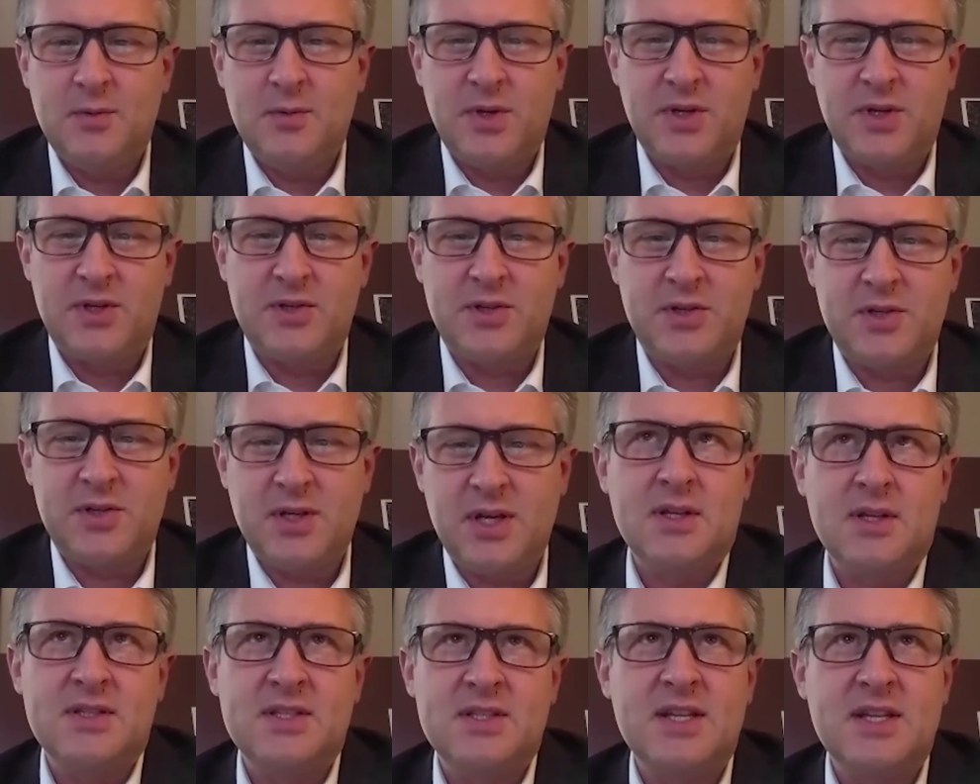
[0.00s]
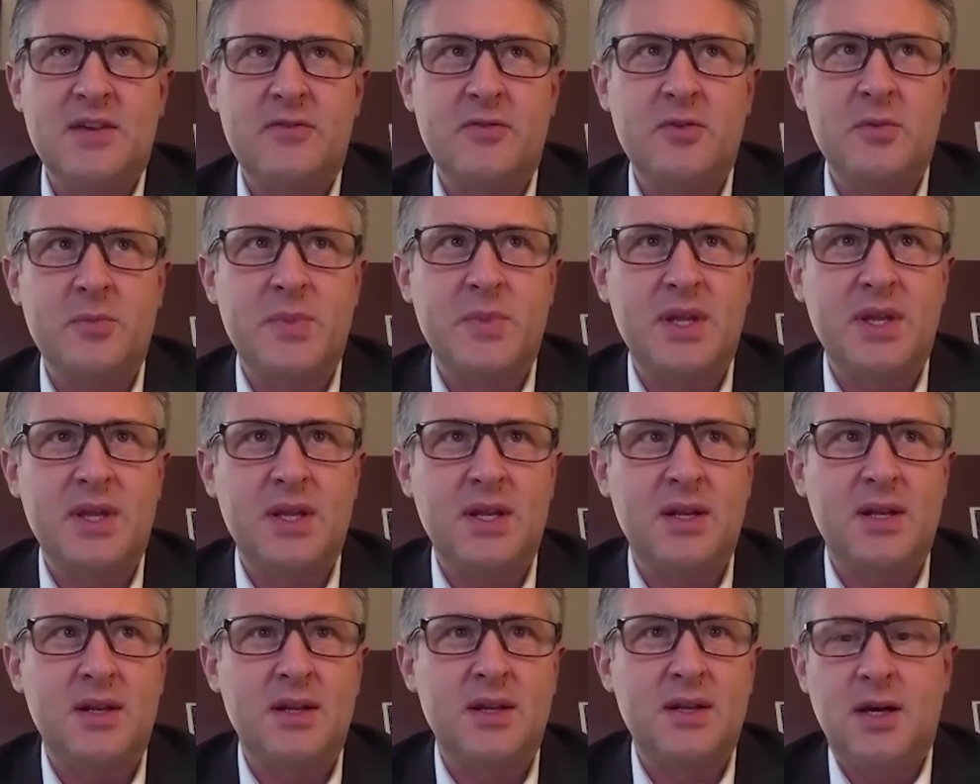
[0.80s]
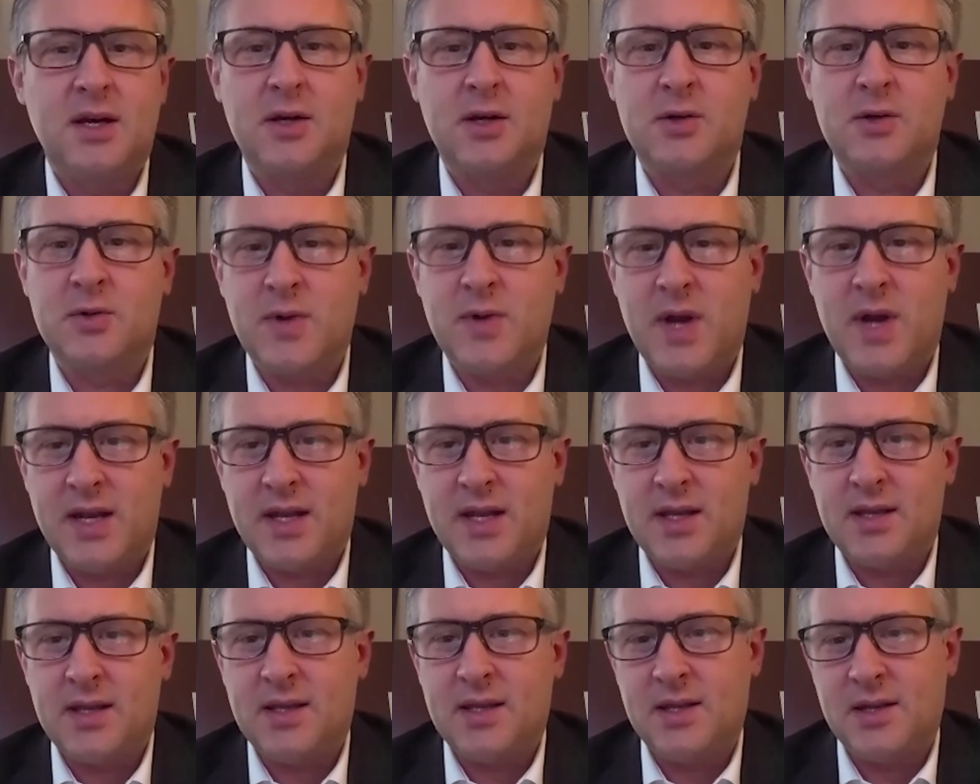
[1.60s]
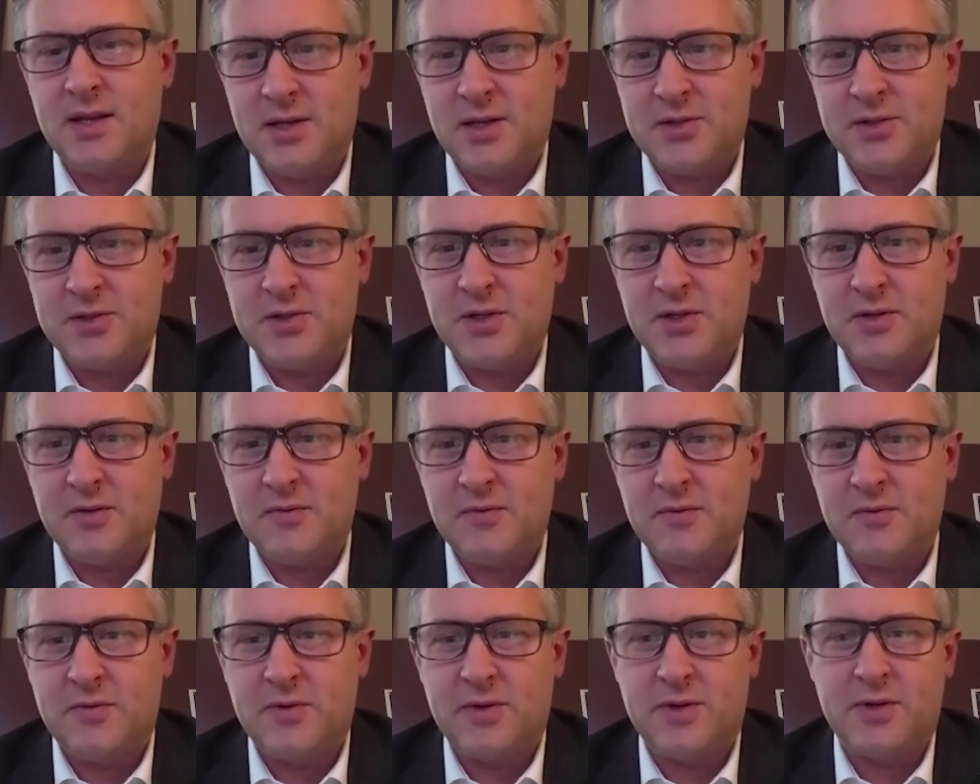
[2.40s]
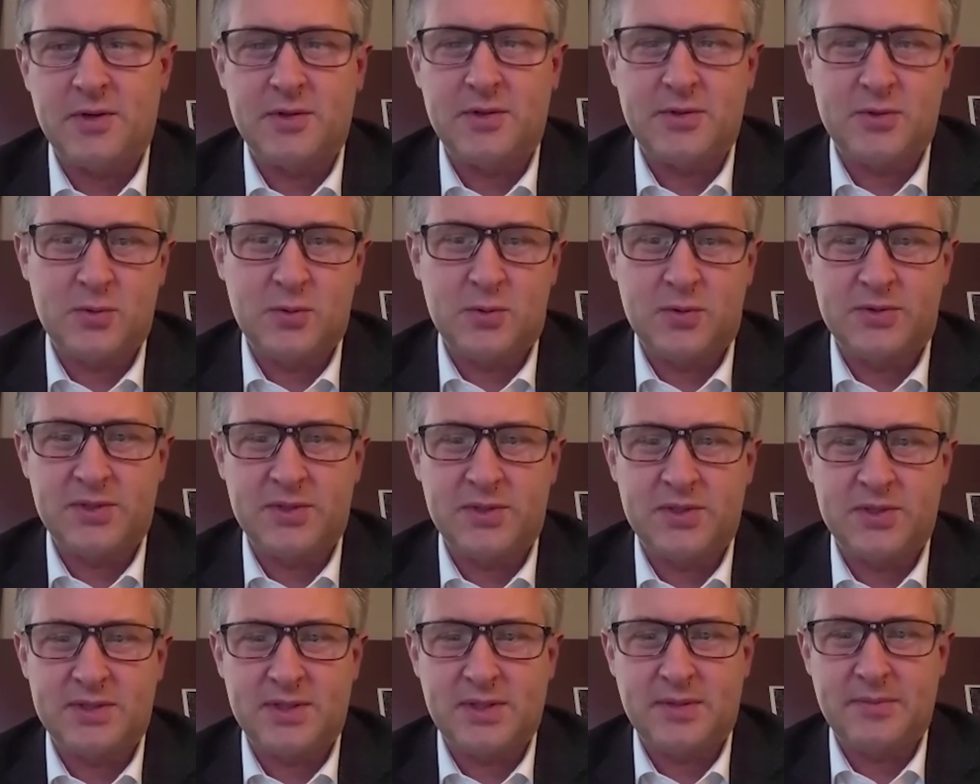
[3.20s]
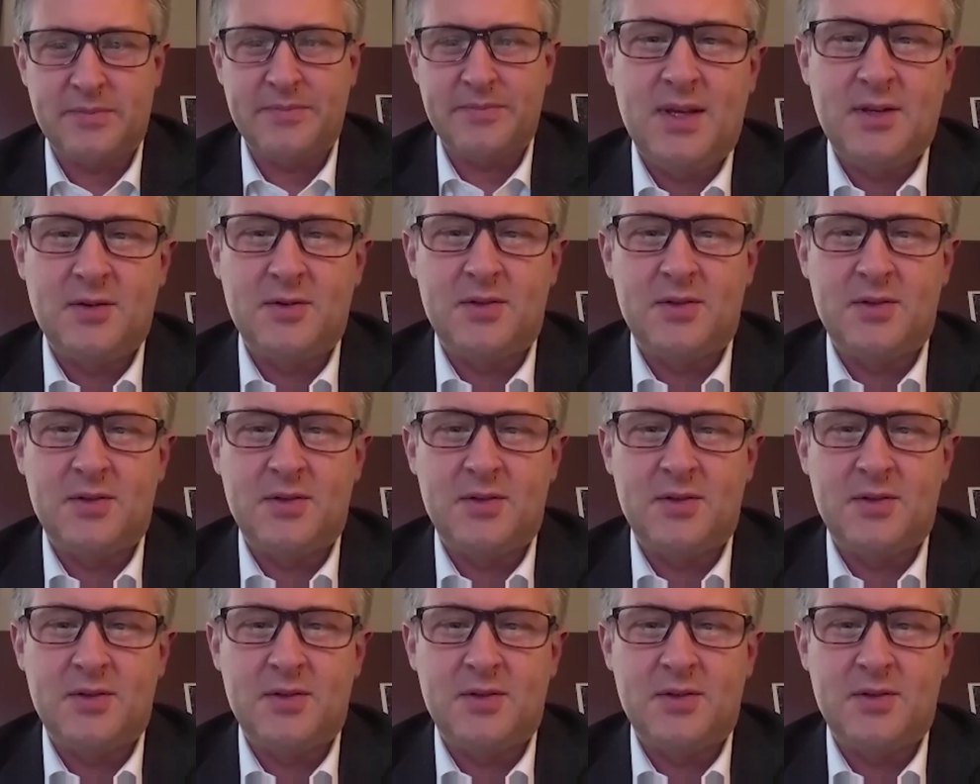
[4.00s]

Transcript: which it's never been a chronic condition for school system.